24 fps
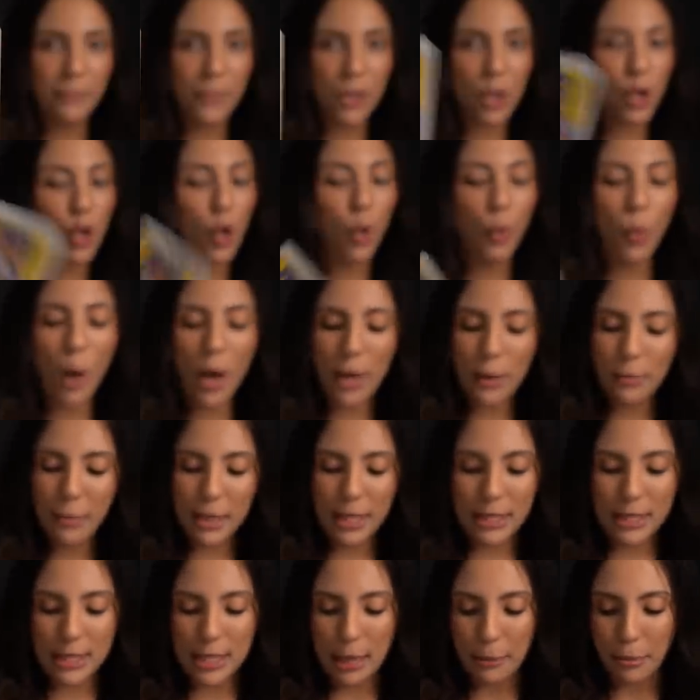You don't want to be
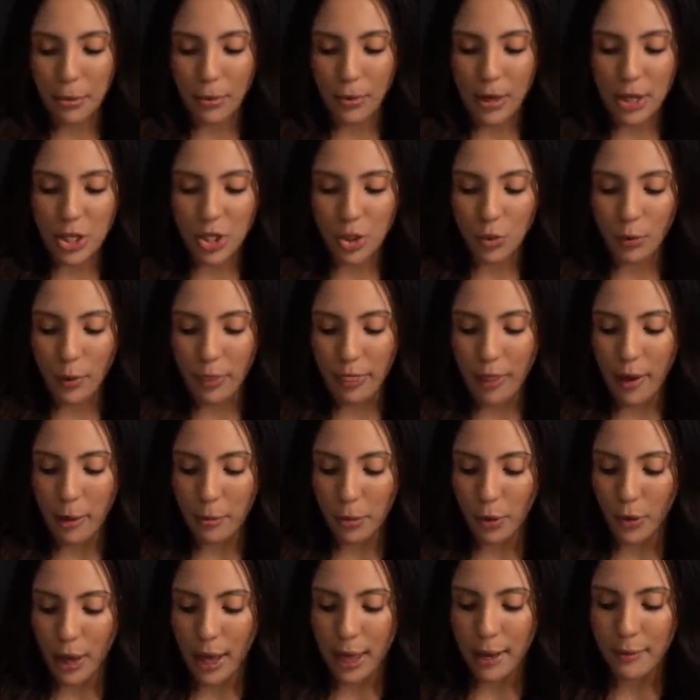in separation with them,
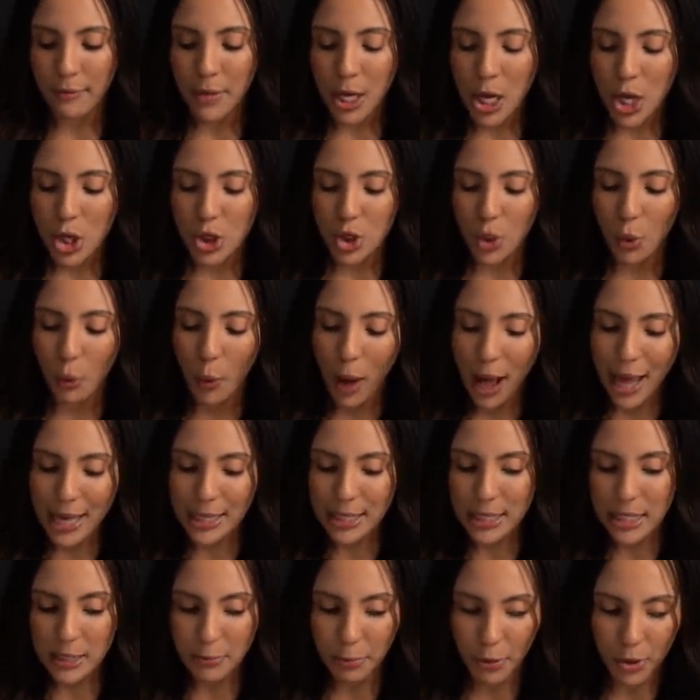okay? So why
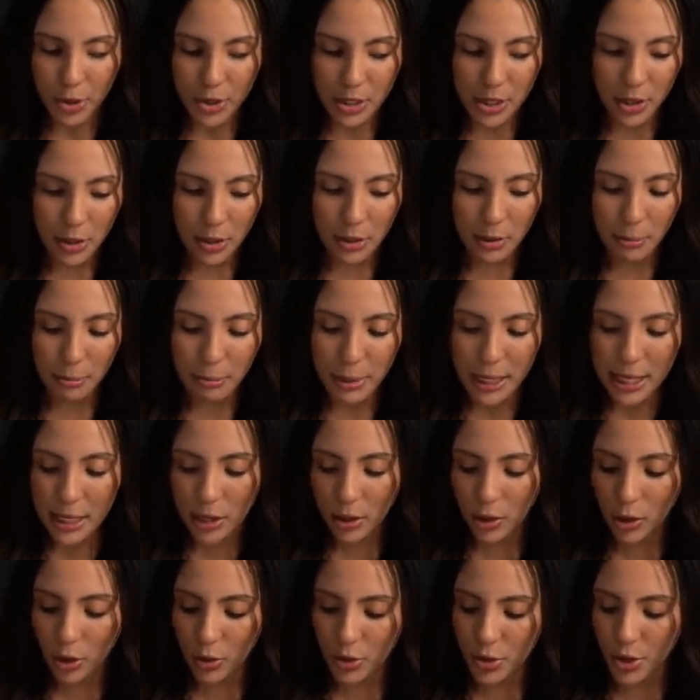is this person being
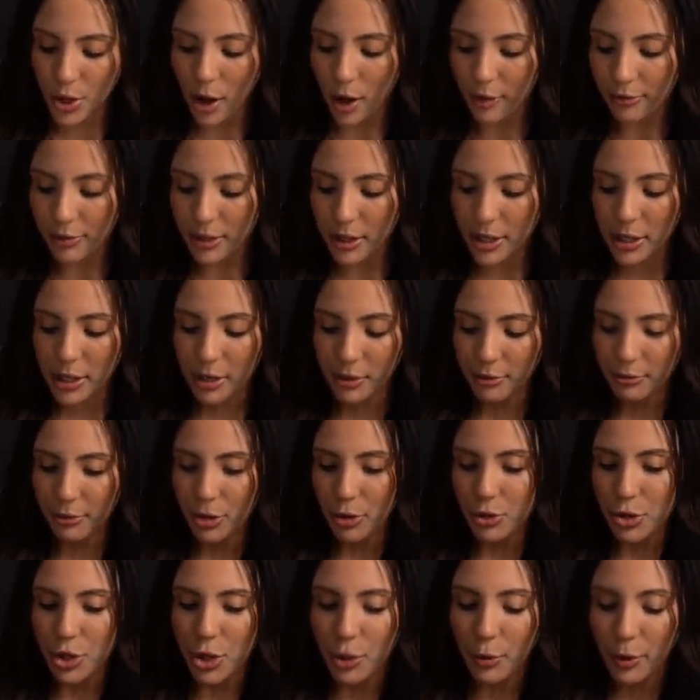closed off in the near
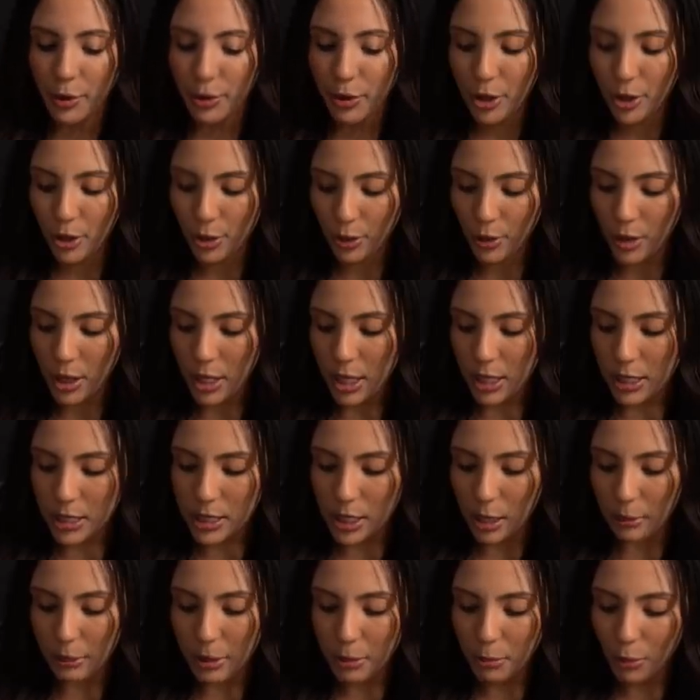future with you?
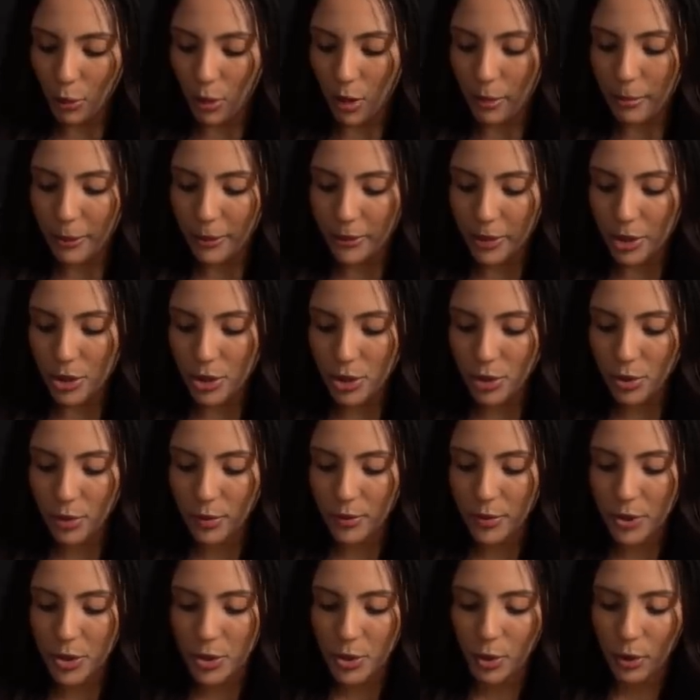Tell me more about the Two
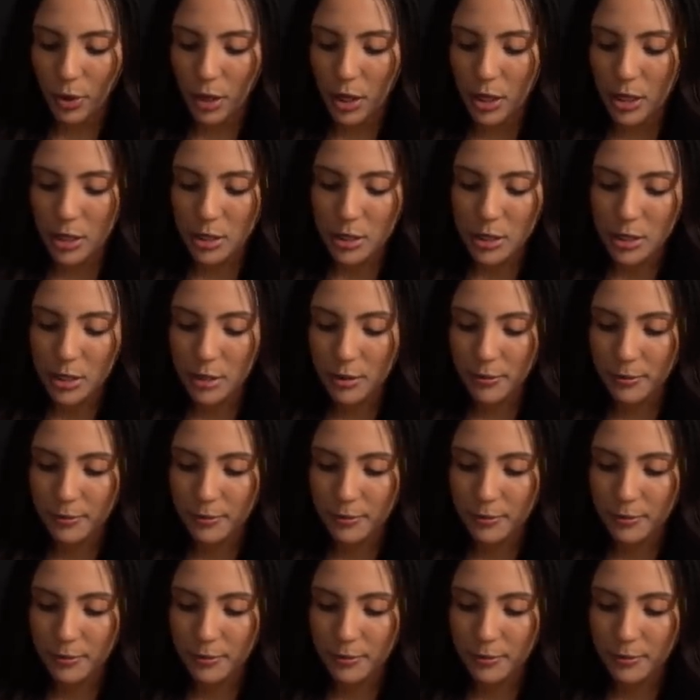of Swords.